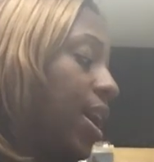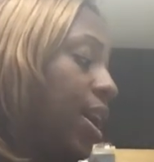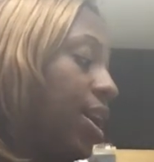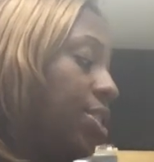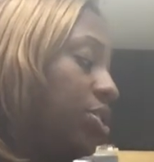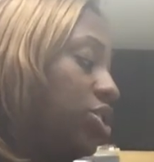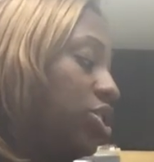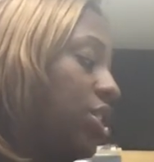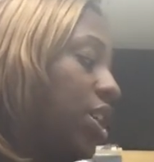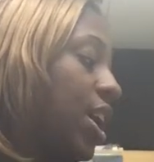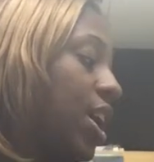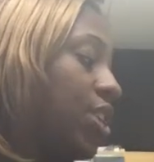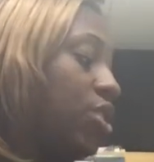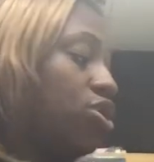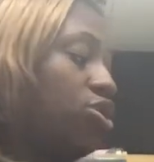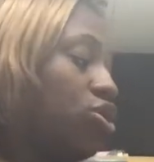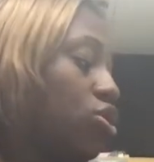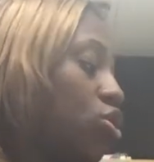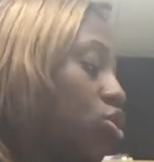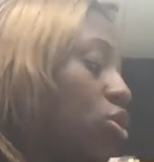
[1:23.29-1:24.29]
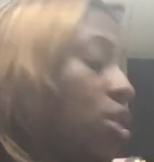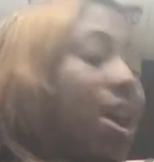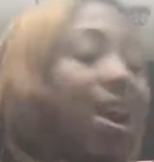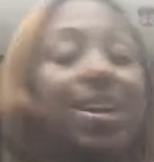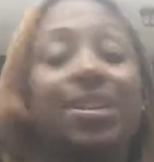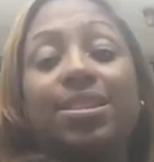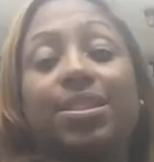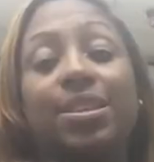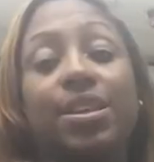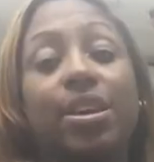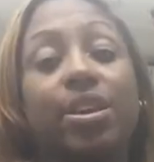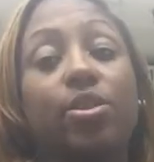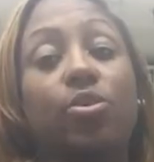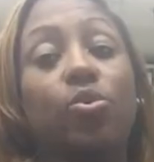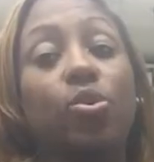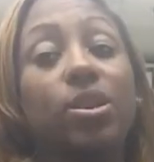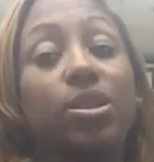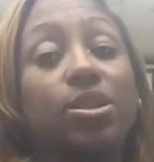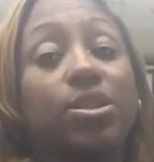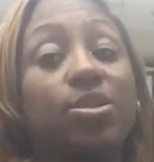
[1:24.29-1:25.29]
and she had no idea
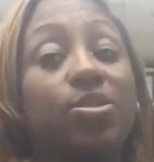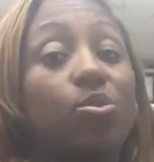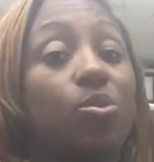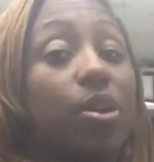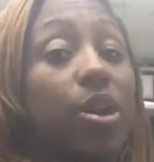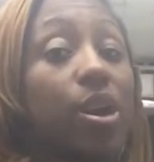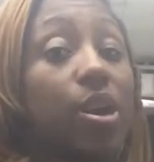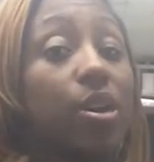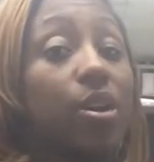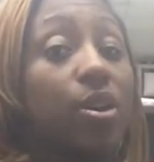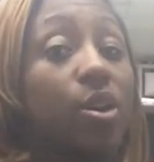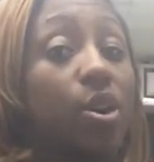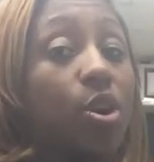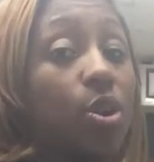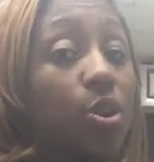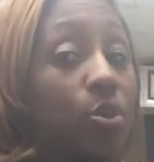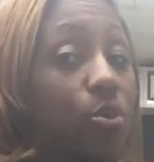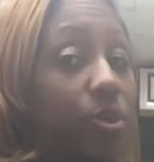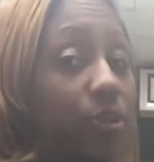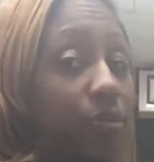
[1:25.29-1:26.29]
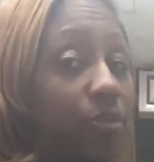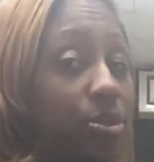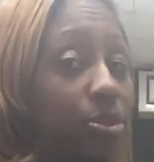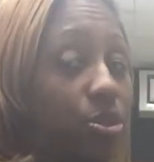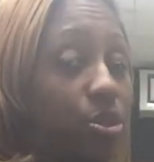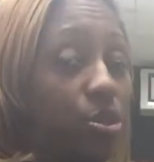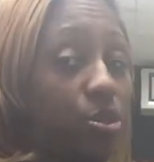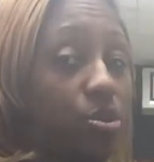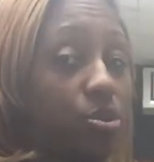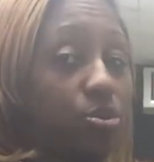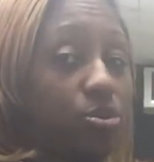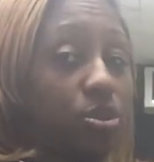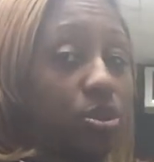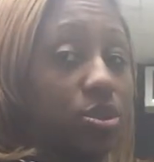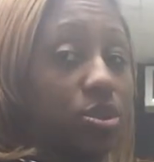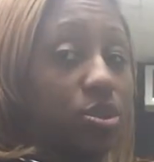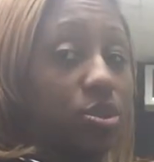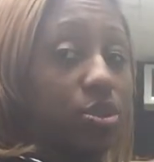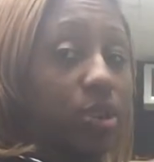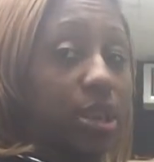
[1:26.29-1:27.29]
what to wear with
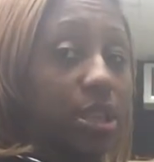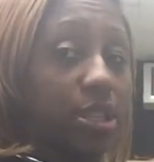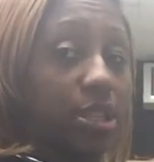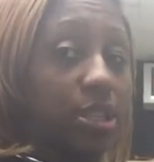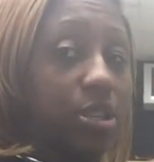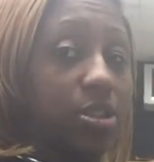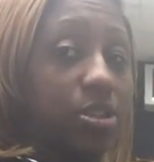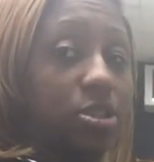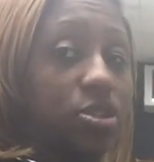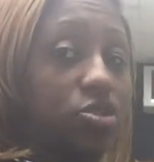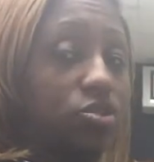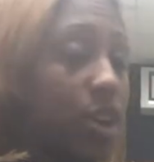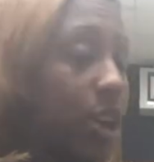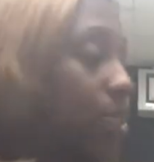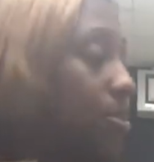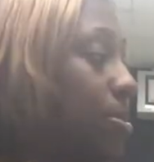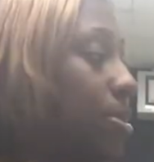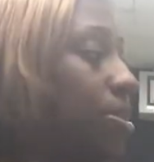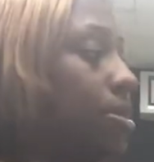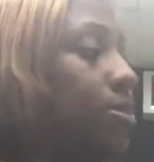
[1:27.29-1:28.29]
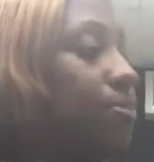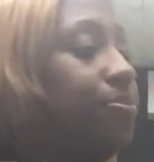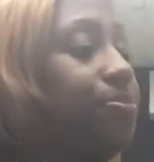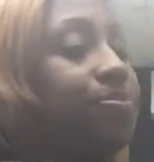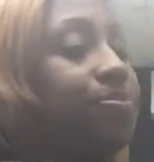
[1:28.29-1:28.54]
those crazy stripes.